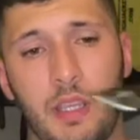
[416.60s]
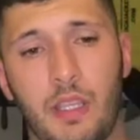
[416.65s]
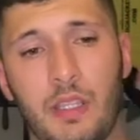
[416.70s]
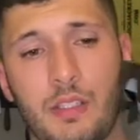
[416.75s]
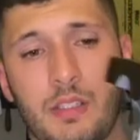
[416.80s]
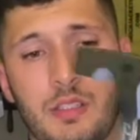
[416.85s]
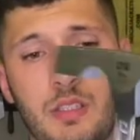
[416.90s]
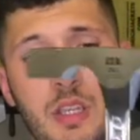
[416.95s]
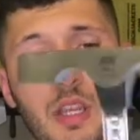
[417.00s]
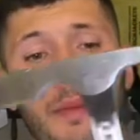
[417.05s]

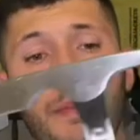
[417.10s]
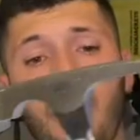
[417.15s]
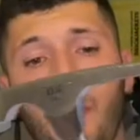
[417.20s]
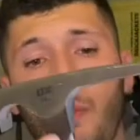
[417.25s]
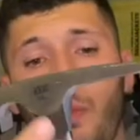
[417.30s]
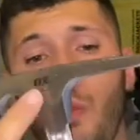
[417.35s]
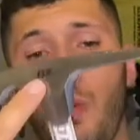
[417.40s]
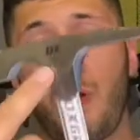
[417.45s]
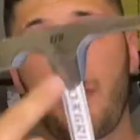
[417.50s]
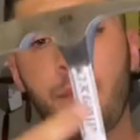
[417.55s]
it's um,
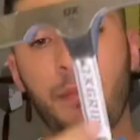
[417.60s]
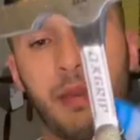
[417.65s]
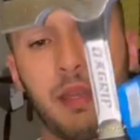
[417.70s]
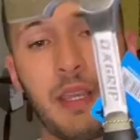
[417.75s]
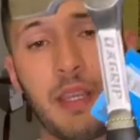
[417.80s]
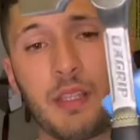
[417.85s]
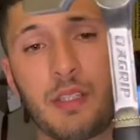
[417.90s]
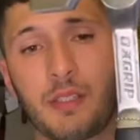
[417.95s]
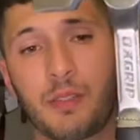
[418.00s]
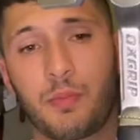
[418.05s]
one
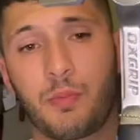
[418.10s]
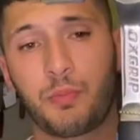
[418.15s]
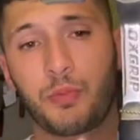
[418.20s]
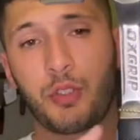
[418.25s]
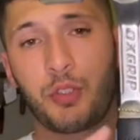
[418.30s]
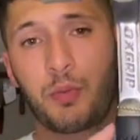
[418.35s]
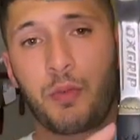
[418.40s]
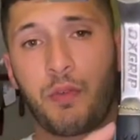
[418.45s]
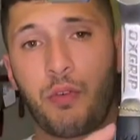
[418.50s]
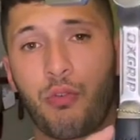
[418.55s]
piece,
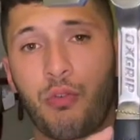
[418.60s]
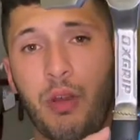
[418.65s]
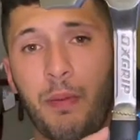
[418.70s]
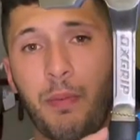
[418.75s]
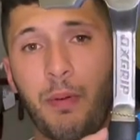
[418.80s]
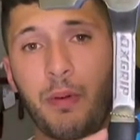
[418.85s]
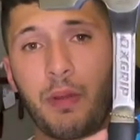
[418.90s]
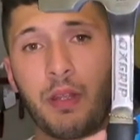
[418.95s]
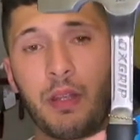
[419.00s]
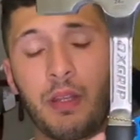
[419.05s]
just with a grip
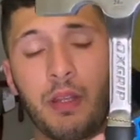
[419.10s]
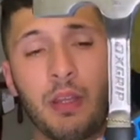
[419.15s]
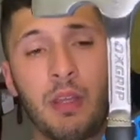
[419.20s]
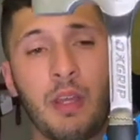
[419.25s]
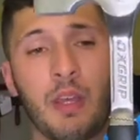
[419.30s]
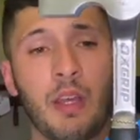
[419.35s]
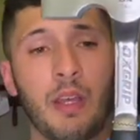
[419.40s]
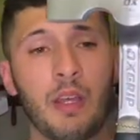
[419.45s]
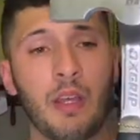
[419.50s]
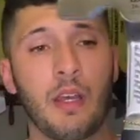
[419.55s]
on it.
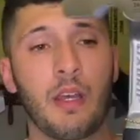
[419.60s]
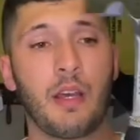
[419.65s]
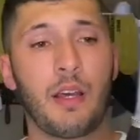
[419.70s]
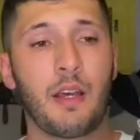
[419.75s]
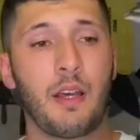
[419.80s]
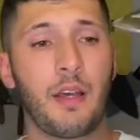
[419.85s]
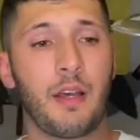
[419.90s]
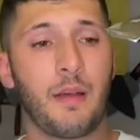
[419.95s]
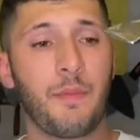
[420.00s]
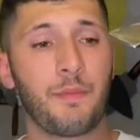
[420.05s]

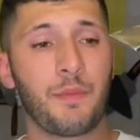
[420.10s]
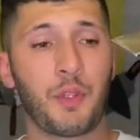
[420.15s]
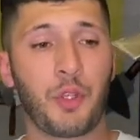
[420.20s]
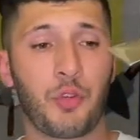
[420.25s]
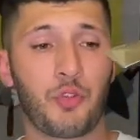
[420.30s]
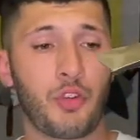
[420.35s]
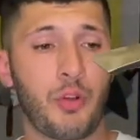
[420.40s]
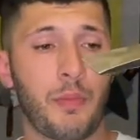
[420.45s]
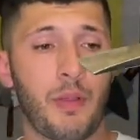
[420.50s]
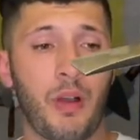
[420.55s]
Um, you can
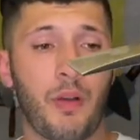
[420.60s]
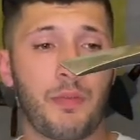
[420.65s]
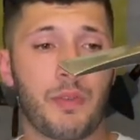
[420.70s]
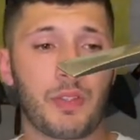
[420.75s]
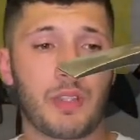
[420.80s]
drop that off the